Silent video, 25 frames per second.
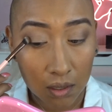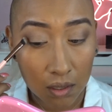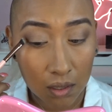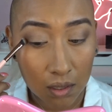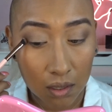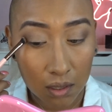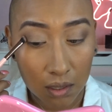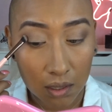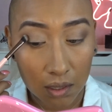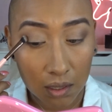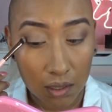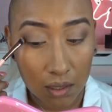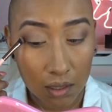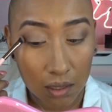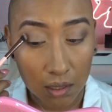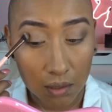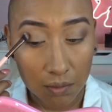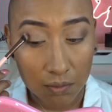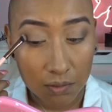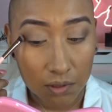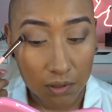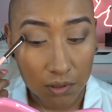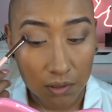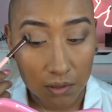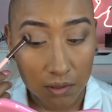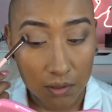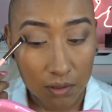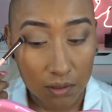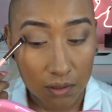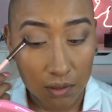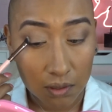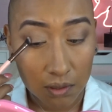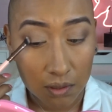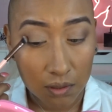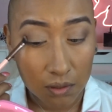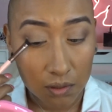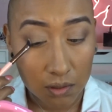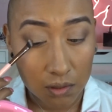And I'm just
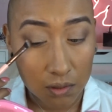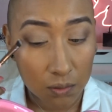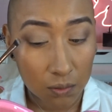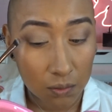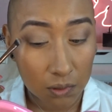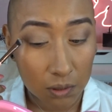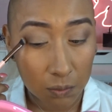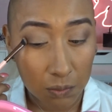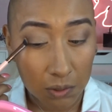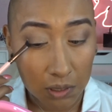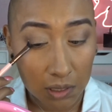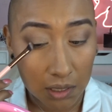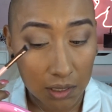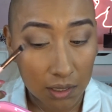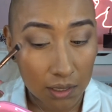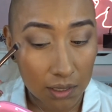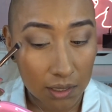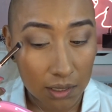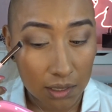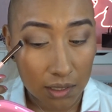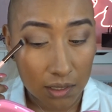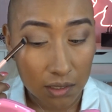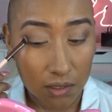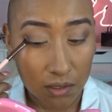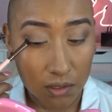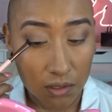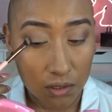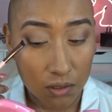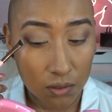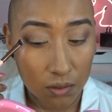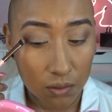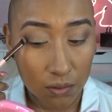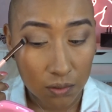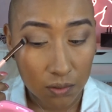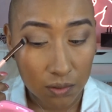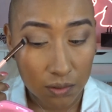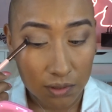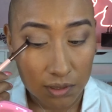sweeping it into,
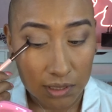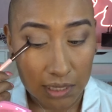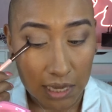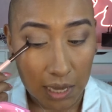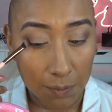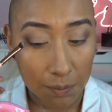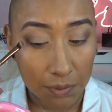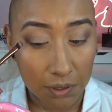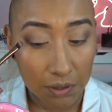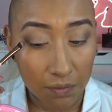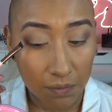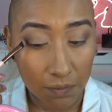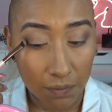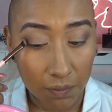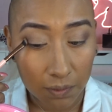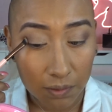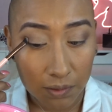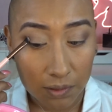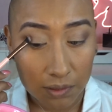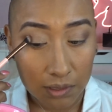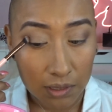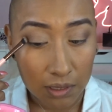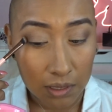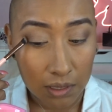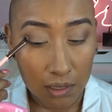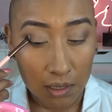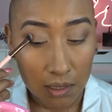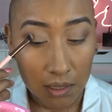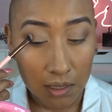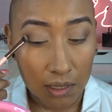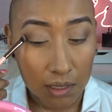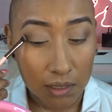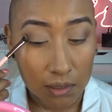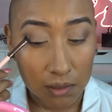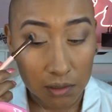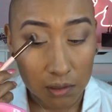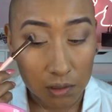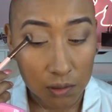tapping first
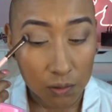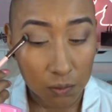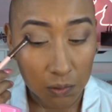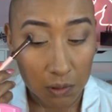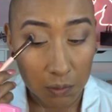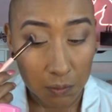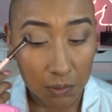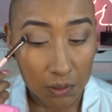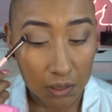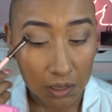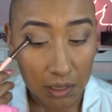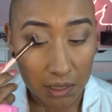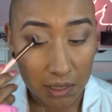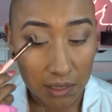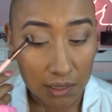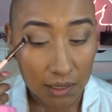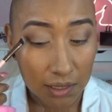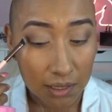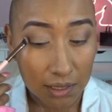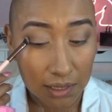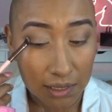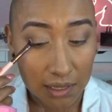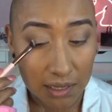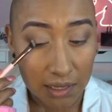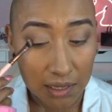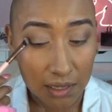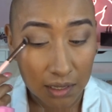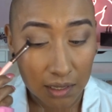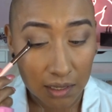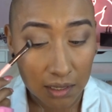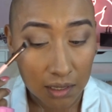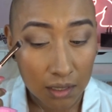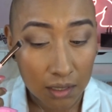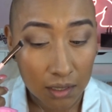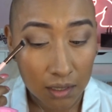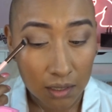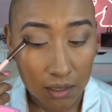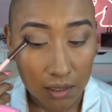and sweeping it
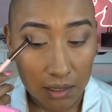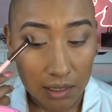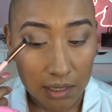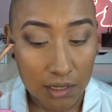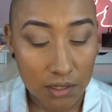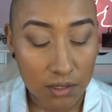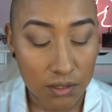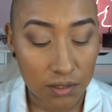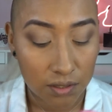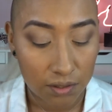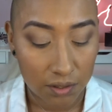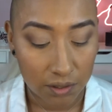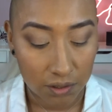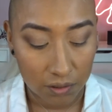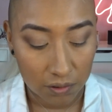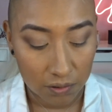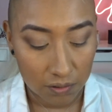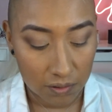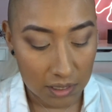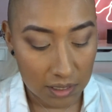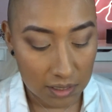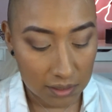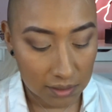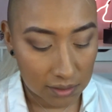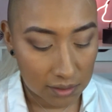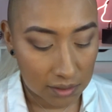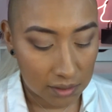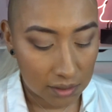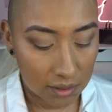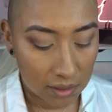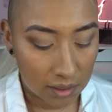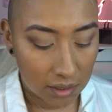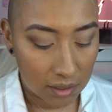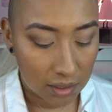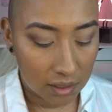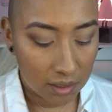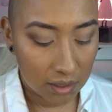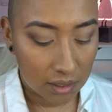into the crease.
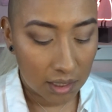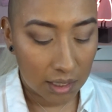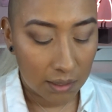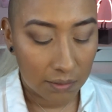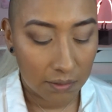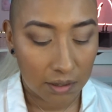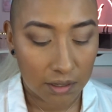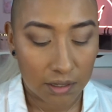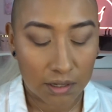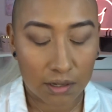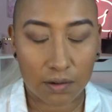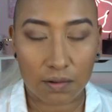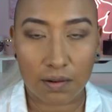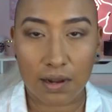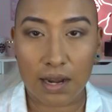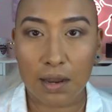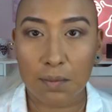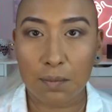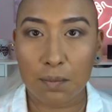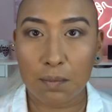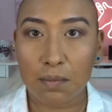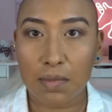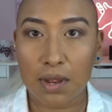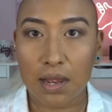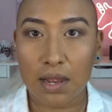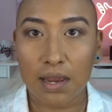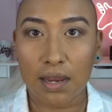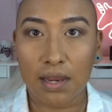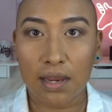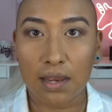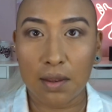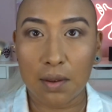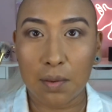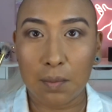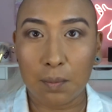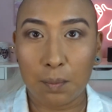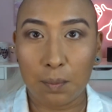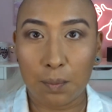I'm gonna grab my
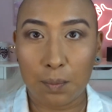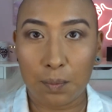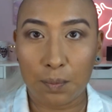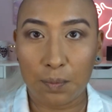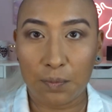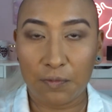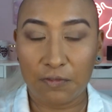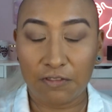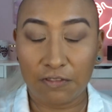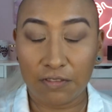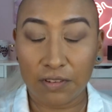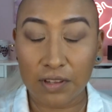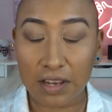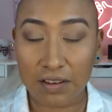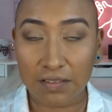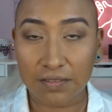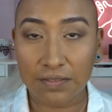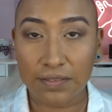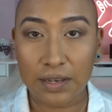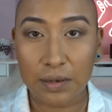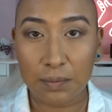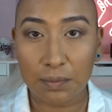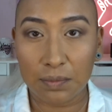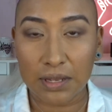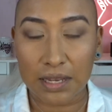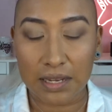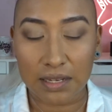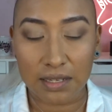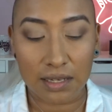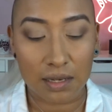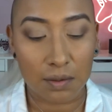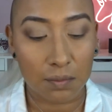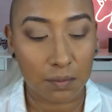fluffy blending